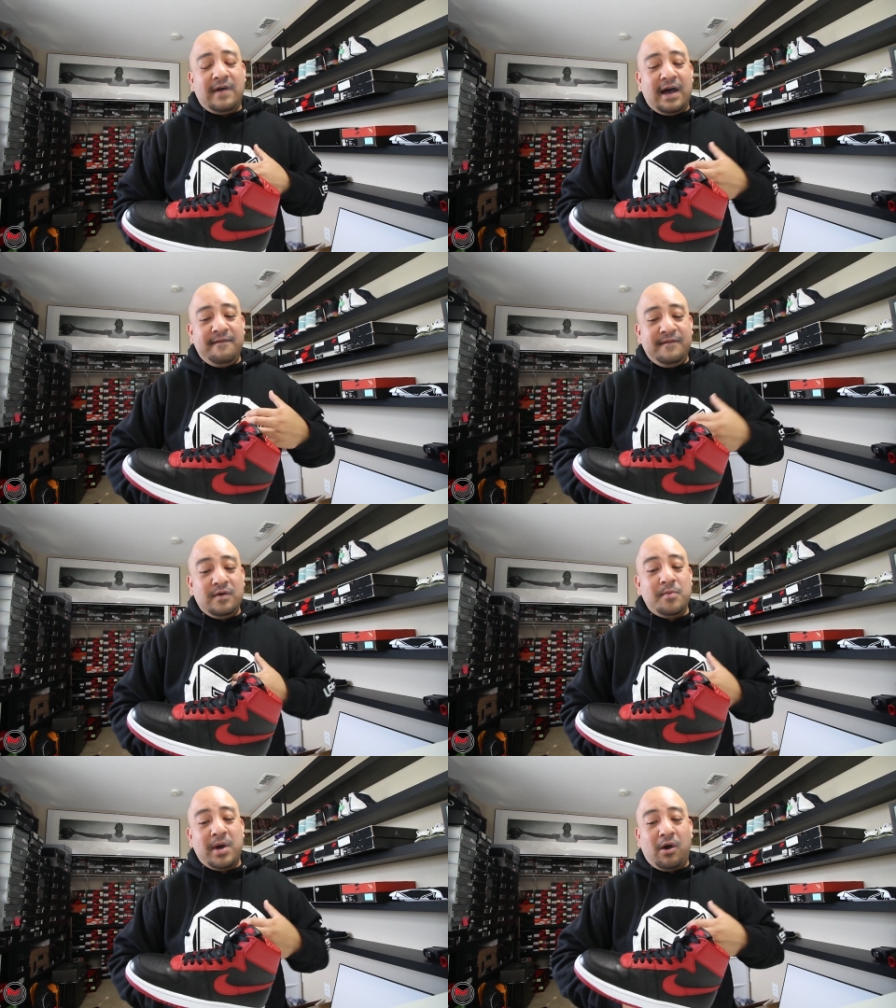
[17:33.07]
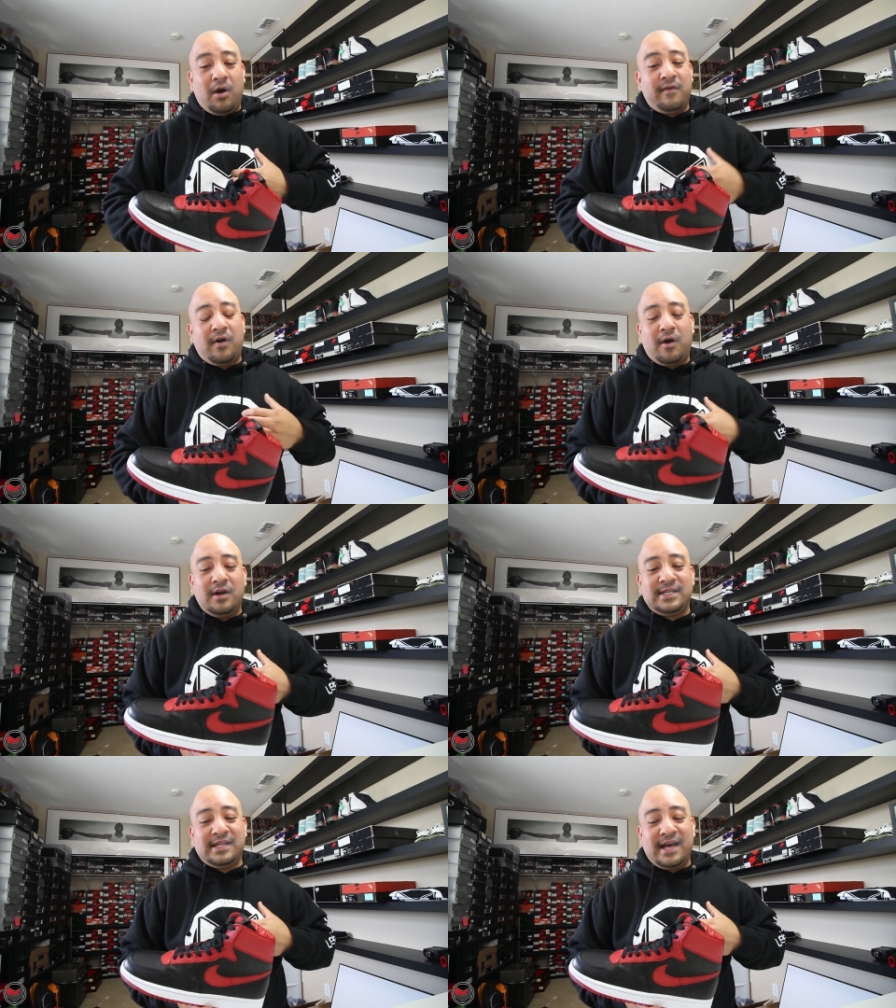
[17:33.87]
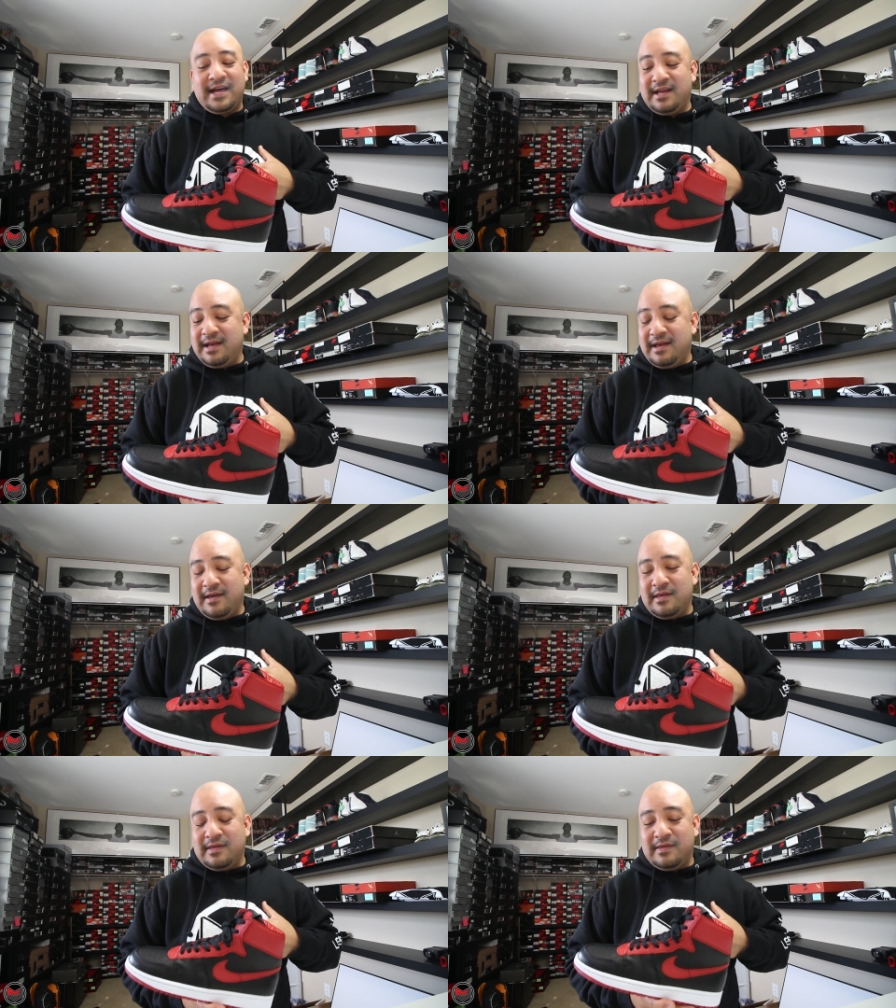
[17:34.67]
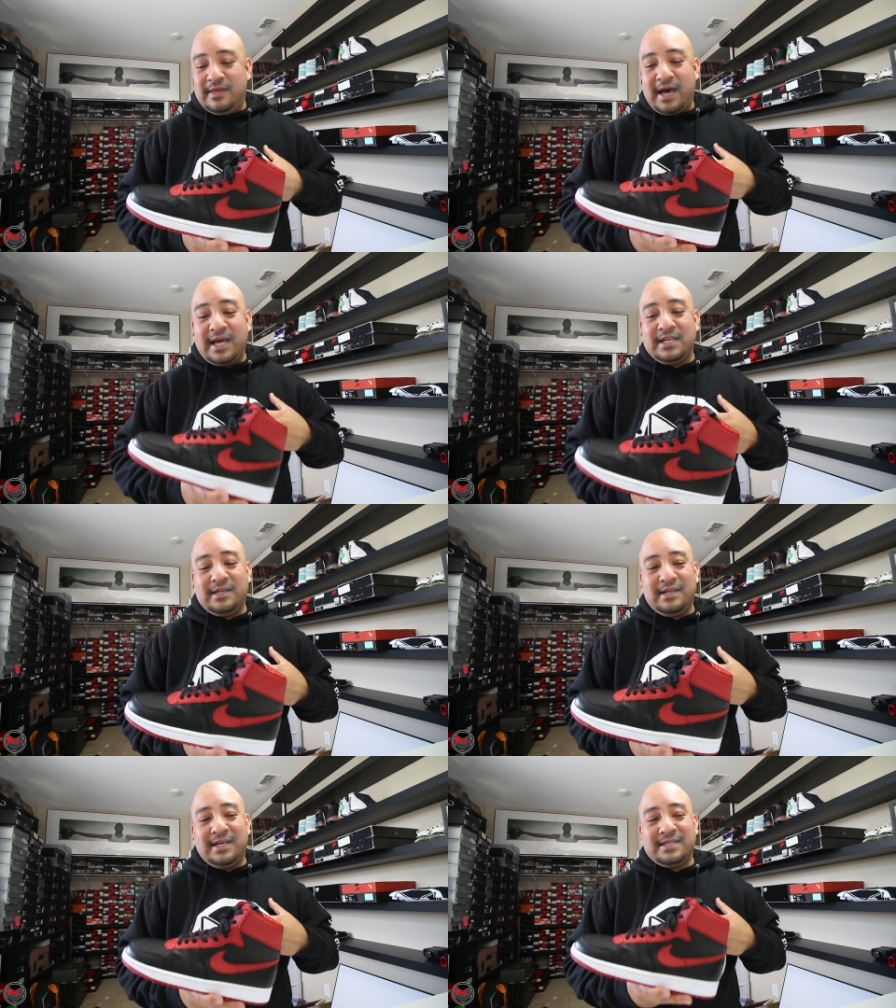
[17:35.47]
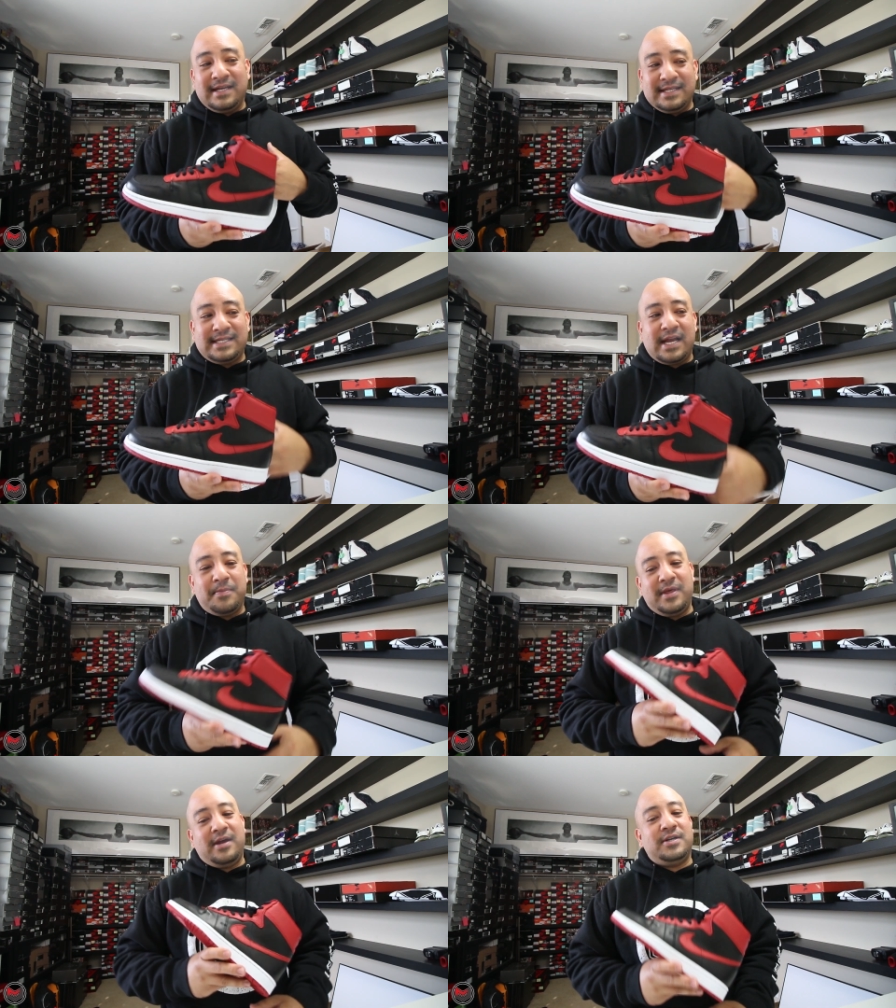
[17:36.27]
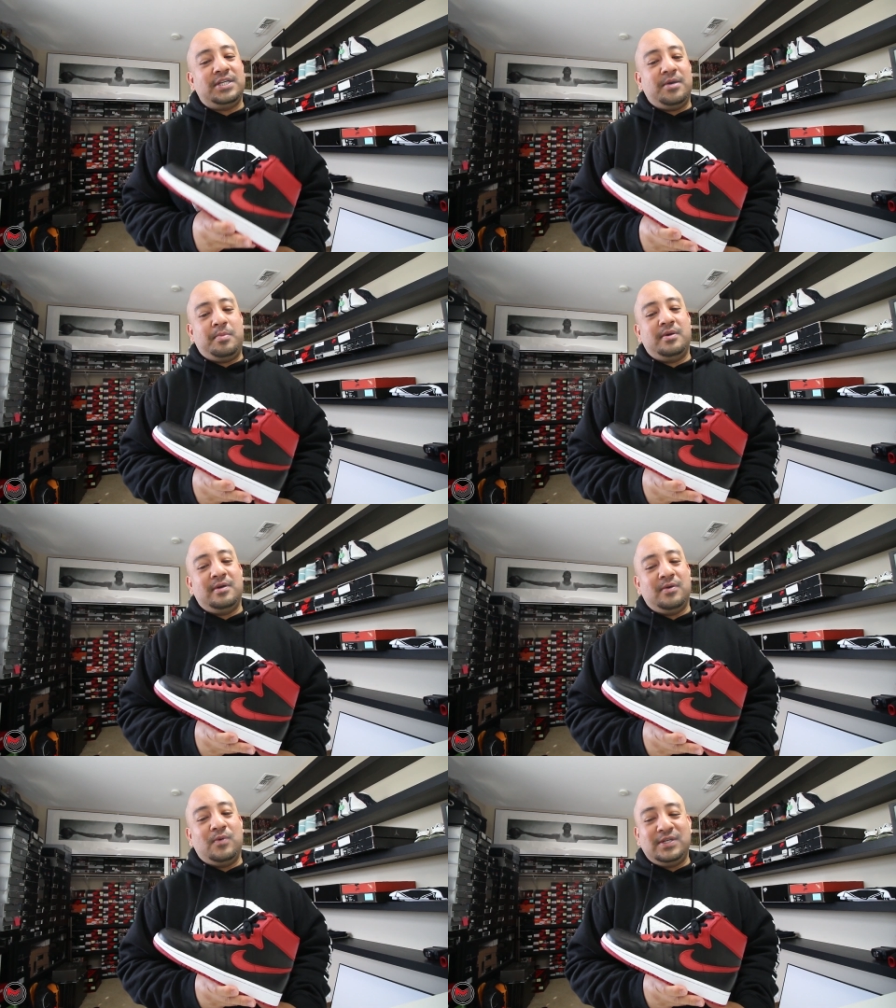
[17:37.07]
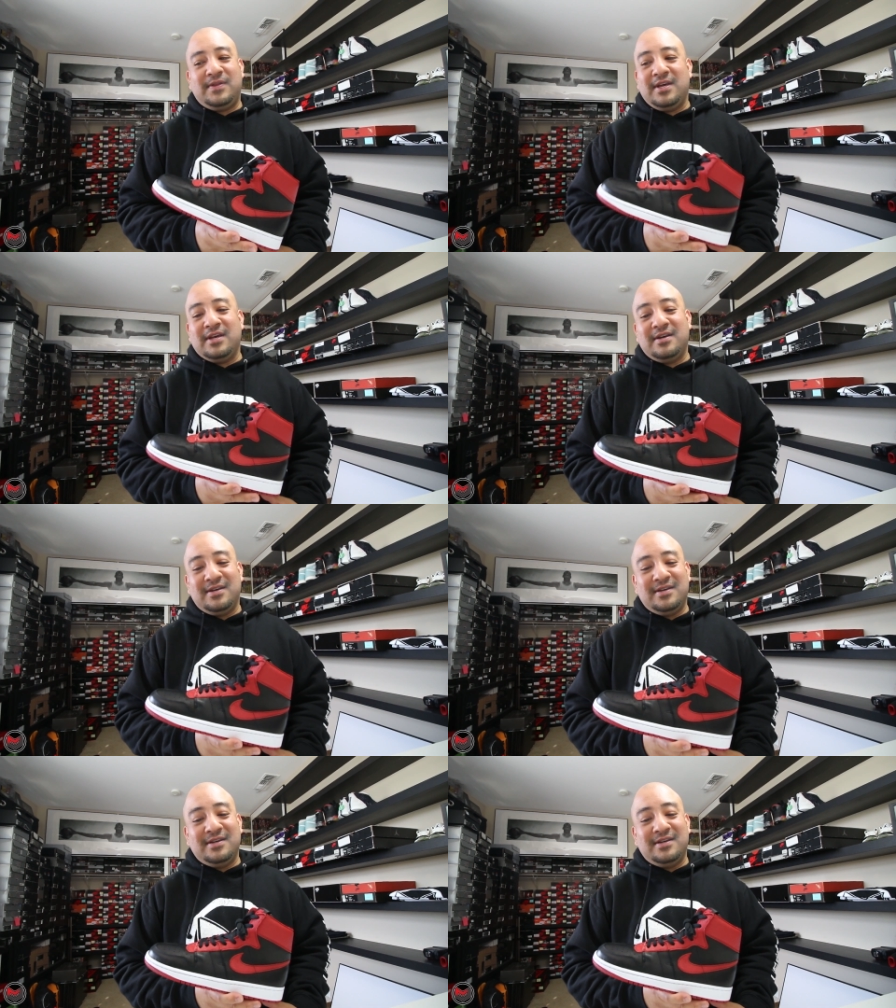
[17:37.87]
I feel in my heart of hearts that that is going to set up the Airship. What you think?